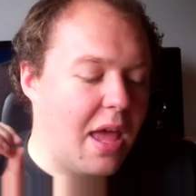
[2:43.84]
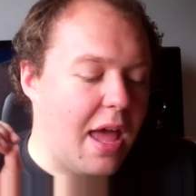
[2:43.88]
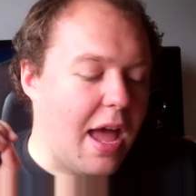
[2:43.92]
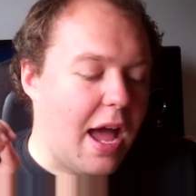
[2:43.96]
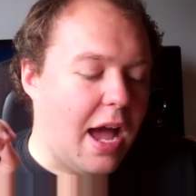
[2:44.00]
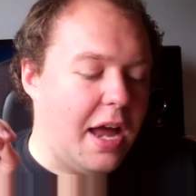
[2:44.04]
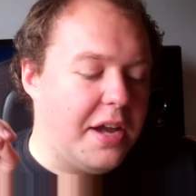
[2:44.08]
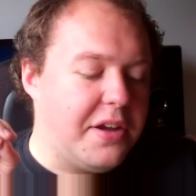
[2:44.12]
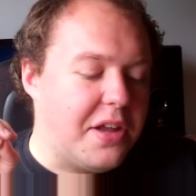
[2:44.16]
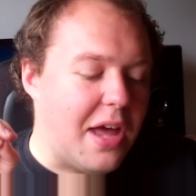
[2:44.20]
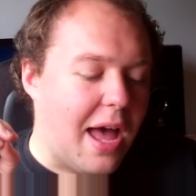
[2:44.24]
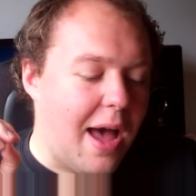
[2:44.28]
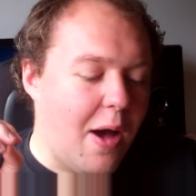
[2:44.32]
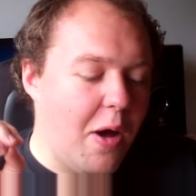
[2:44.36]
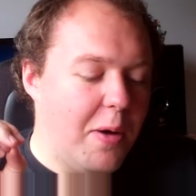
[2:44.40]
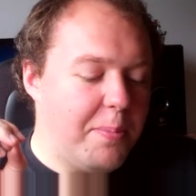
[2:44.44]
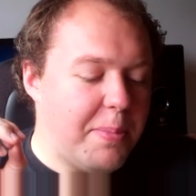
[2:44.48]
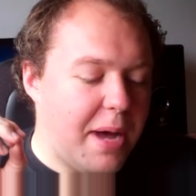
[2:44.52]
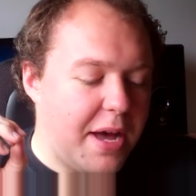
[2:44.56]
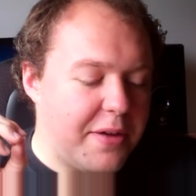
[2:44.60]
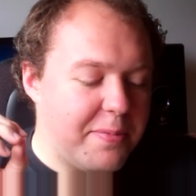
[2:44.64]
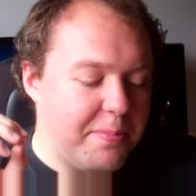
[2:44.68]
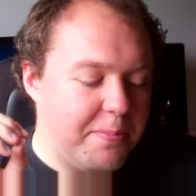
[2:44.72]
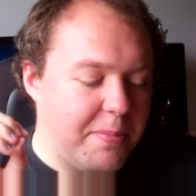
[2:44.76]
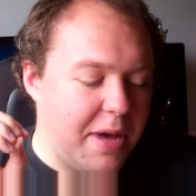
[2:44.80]
and our
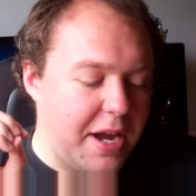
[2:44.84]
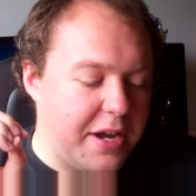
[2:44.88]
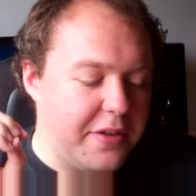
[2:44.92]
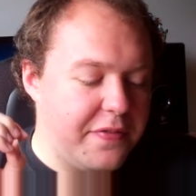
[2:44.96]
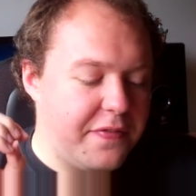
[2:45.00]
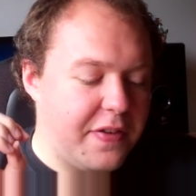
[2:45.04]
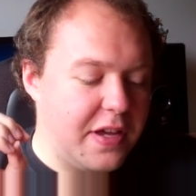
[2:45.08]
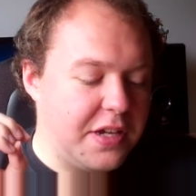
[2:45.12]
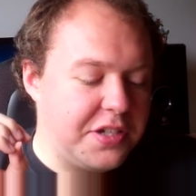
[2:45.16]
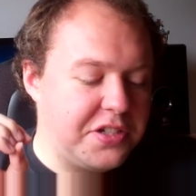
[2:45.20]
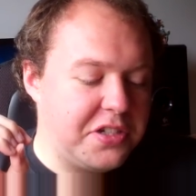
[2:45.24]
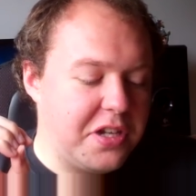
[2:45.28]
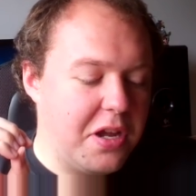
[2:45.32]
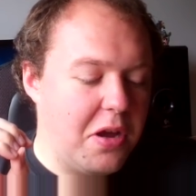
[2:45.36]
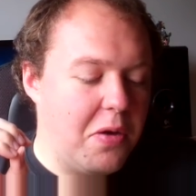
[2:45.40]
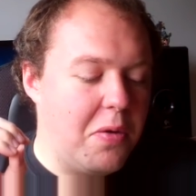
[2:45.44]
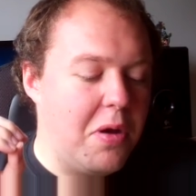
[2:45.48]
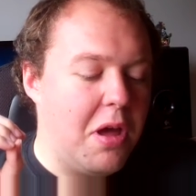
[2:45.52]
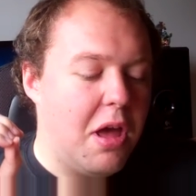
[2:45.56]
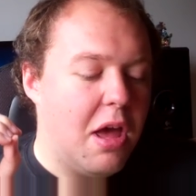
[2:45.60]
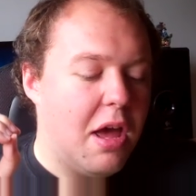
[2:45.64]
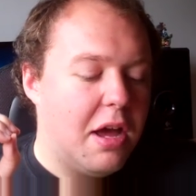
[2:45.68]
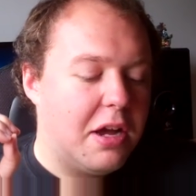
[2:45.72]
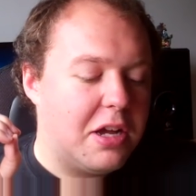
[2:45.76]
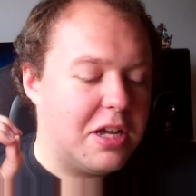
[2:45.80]
manifesto
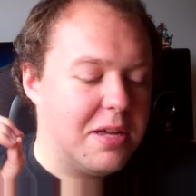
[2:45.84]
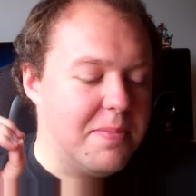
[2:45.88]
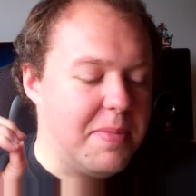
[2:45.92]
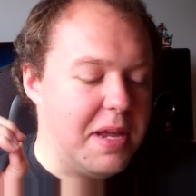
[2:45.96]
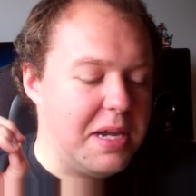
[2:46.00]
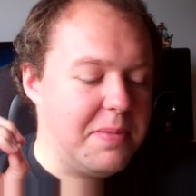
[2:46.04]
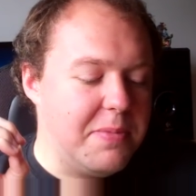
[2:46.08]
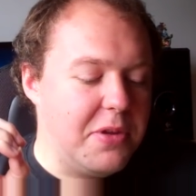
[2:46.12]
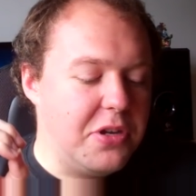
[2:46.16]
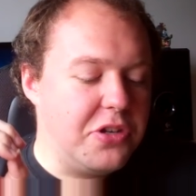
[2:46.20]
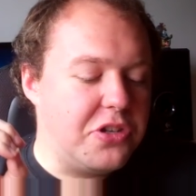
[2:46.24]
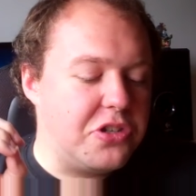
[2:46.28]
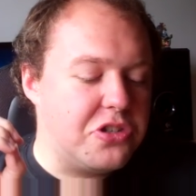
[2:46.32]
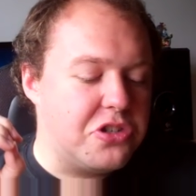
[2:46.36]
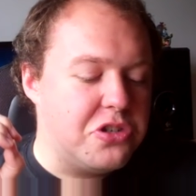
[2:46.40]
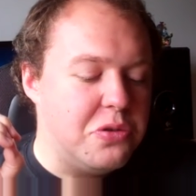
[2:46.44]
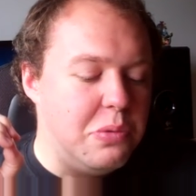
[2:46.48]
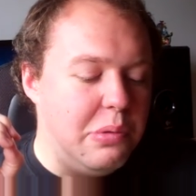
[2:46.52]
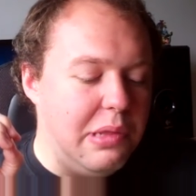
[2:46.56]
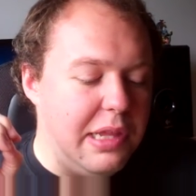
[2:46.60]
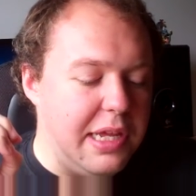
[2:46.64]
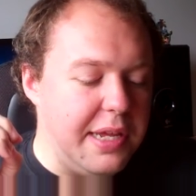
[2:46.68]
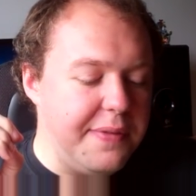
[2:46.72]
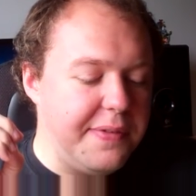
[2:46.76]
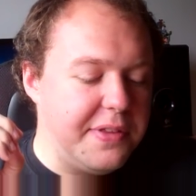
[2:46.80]
commitment to
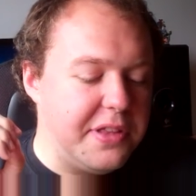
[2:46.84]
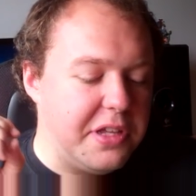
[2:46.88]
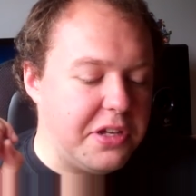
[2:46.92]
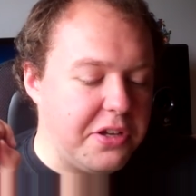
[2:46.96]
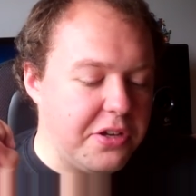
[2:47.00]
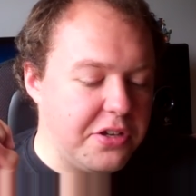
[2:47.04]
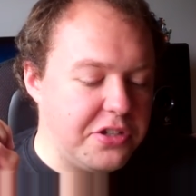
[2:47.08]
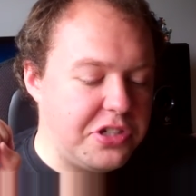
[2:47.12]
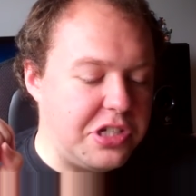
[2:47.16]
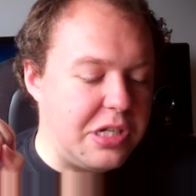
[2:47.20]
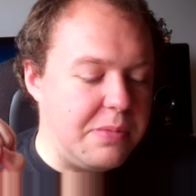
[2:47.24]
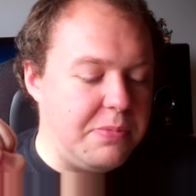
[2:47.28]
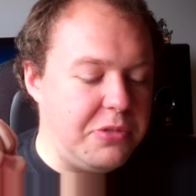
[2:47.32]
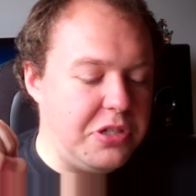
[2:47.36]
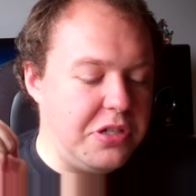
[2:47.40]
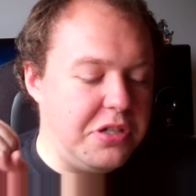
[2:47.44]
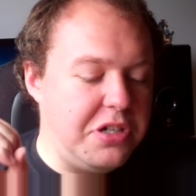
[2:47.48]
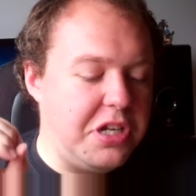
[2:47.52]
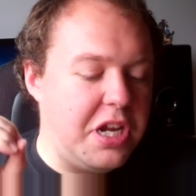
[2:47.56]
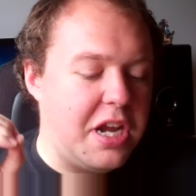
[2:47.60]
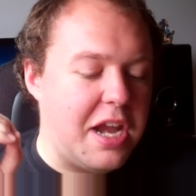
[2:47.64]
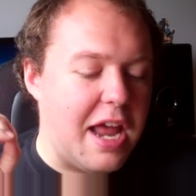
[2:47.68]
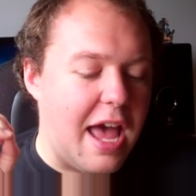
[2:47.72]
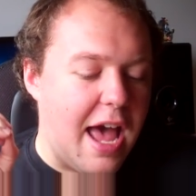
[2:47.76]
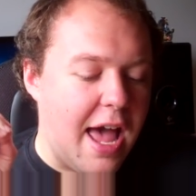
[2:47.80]
leaving the customs
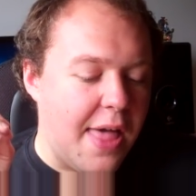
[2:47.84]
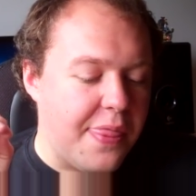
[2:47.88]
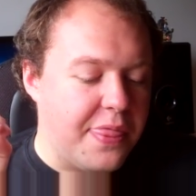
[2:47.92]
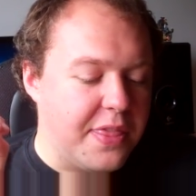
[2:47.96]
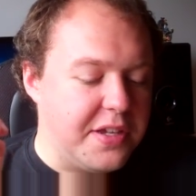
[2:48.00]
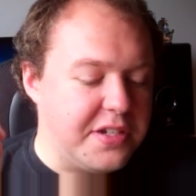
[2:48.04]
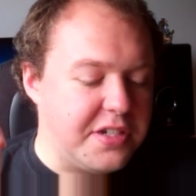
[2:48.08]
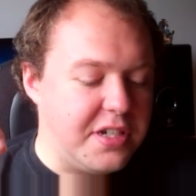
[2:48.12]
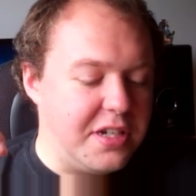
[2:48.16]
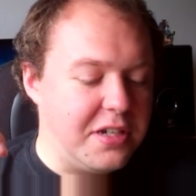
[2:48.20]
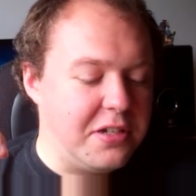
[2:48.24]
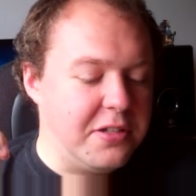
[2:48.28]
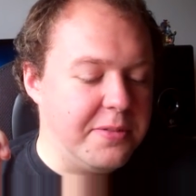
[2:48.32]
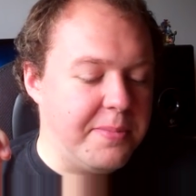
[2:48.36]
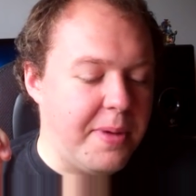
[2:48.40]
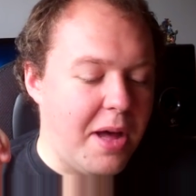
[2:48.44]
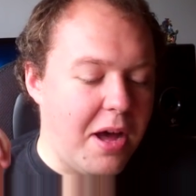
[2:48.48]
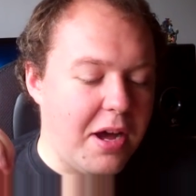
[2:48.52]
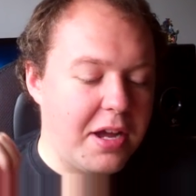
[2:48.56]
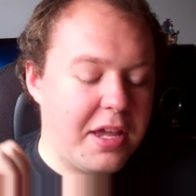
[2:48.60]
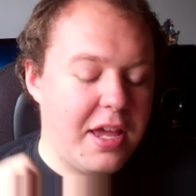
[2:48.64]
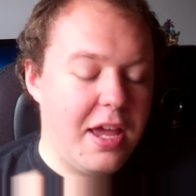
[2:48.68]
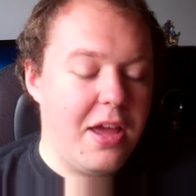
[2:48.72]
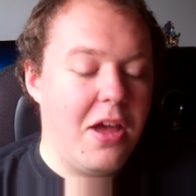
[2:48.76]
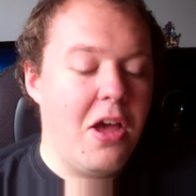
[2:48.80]
union and the single
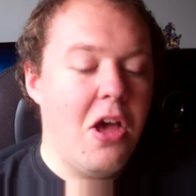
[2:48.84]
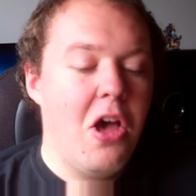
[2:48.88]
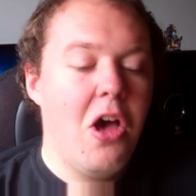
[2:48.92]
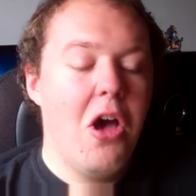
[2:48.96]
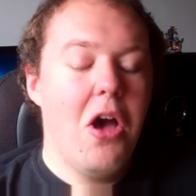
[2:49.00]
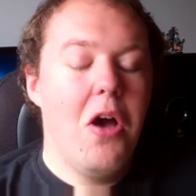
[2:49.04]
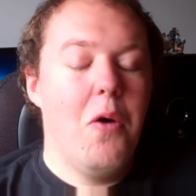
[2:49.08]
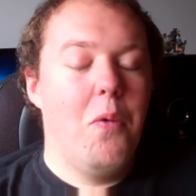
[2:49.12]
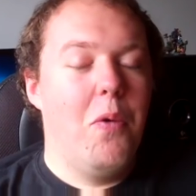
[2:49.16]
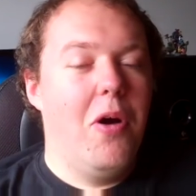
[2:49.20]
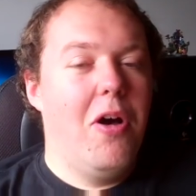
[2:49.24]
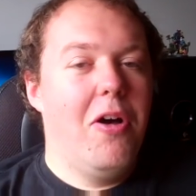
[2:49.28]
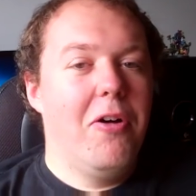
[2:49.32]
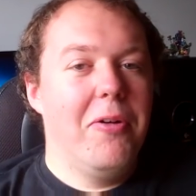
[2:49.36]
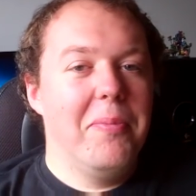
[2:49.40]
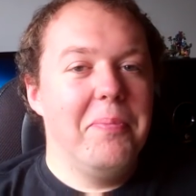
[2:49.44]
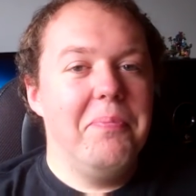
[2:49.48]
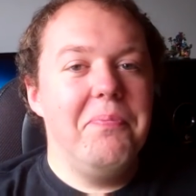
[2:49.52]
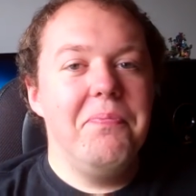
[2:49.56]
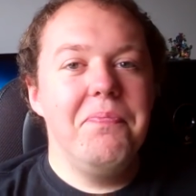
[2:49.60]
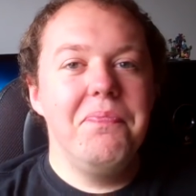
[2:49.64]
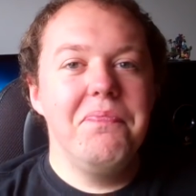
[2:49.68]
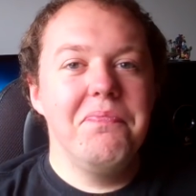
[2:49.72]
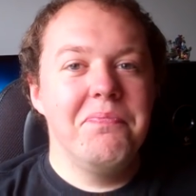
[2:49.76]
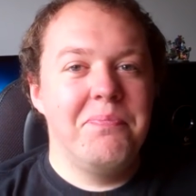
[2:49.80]
market. Well,
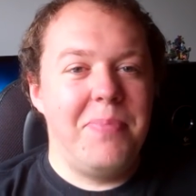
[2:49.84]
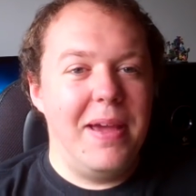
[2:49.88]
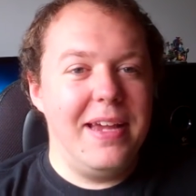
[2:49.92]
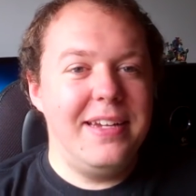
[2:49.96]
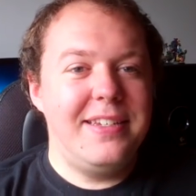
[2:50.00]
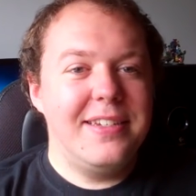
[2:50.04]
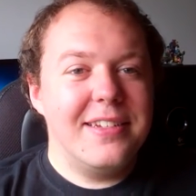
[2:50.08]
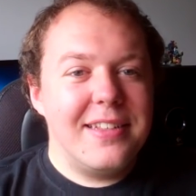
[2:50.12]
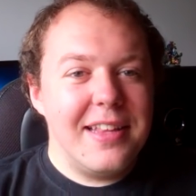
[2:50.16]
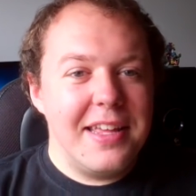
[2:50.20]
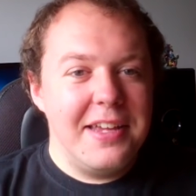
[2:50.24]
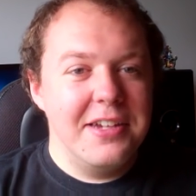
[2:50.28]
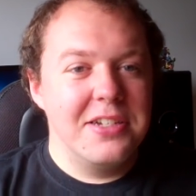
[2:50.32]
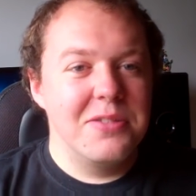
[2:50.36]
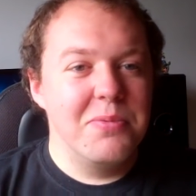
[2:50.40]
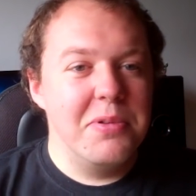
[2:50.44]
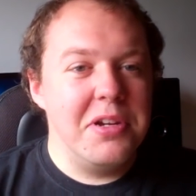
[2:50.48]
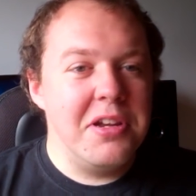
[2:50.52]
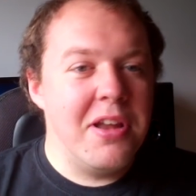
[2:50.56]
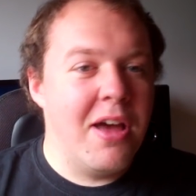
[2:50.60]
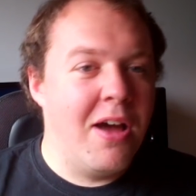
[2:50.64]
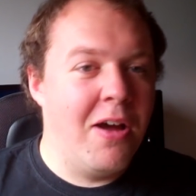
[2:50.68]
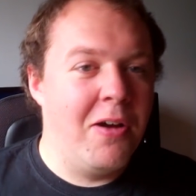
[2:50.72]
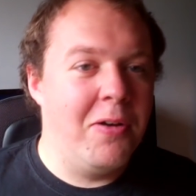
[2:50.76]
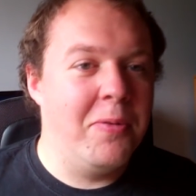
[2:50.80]
basically, as we
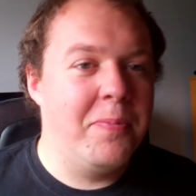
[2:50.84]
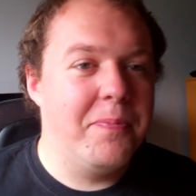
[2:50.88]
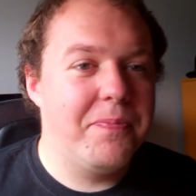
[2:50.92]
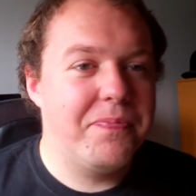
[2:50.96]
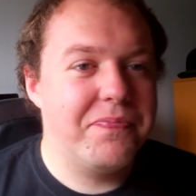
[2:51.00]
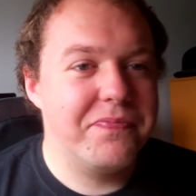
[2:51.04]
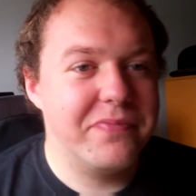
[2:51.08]
know